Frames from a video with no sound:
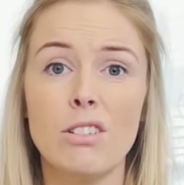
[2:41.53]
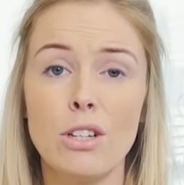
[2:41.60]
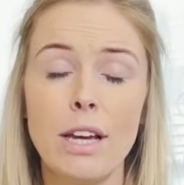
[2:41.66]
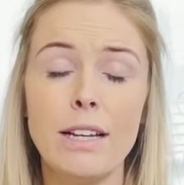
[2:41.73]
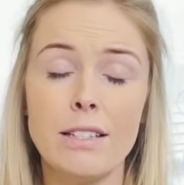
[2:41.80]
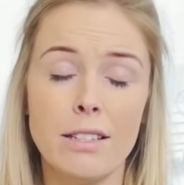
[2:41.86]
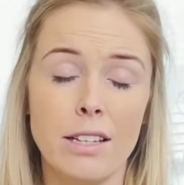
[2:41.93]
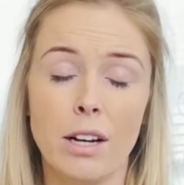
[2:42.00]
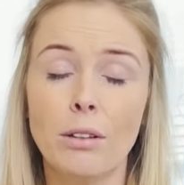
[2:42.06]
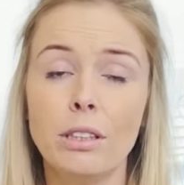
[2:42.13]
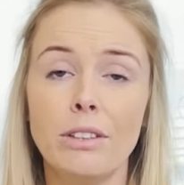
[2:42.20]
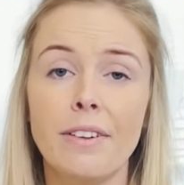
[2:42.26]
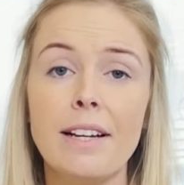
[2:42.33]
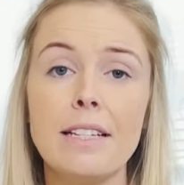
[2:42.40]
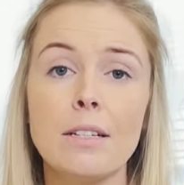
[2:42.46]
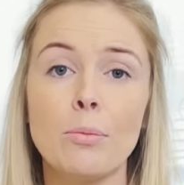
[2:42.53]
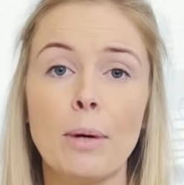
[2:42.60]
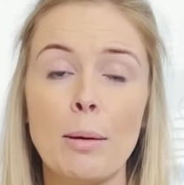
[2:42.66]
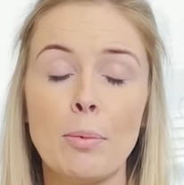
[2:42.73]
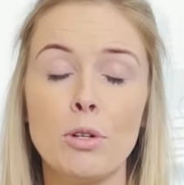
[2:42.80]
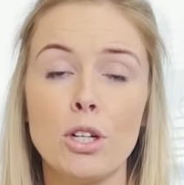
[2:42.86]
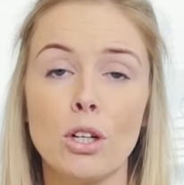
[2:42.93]
It's the only reason
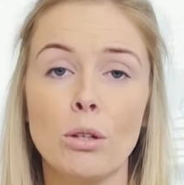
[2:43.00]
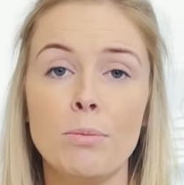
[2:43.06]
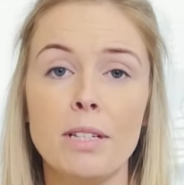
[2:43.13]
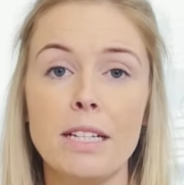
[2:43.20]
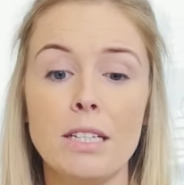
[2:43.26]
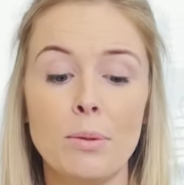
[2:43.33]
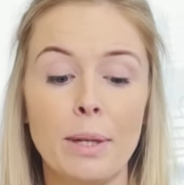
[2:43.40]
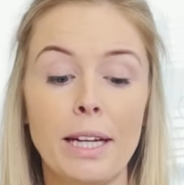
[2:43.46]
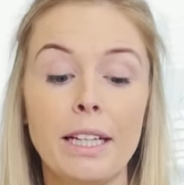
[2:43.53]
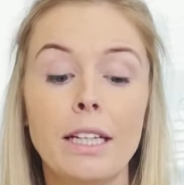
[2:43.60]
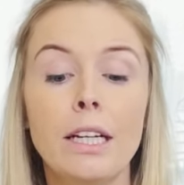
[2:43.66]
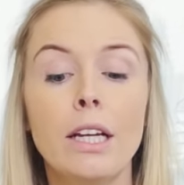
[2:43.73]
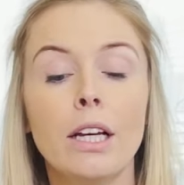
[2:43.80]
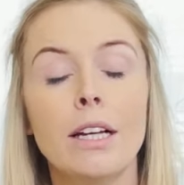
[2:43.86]
why budget comes into it,